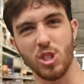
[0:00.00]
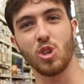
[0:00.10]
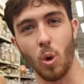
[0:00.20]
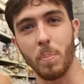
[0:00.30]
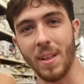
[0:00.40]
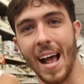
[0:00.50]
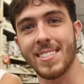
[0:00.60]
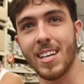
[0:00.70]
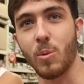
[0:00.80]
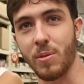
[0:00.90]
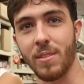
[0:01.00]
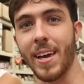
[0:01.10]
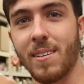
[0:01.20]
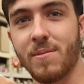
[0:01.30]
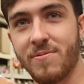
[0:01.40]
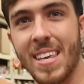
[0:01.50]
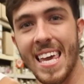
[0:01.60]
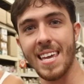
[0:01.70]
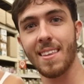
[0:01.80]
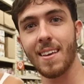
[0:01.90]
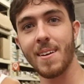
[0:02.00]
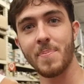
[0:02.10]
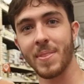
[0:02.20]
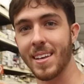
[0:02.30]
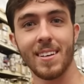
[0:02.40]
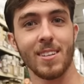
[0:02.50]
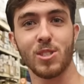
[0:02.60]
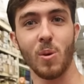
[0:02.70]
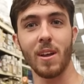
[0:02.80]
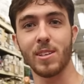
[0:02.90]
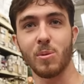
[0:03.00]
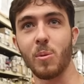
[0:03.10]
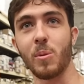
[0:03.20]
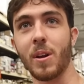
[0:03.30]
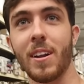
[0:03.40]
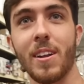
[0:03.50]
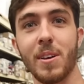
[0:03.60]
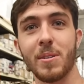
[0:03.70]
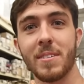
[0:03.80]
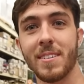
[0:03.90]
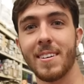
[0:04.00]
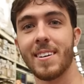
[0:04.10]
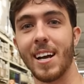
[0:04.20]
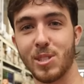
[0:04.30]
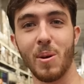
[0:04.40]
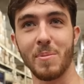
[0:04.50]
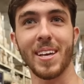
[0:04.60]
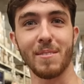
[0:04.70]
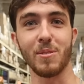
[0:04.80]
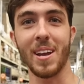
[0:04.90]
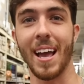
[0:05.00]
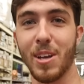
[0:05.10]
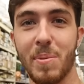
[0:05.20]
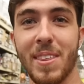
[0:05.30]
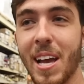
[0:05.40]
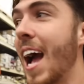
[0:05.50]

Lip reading: store plastic with like heat? I swear that's what we're gonna do. I swear I'm thinking of the right. I could be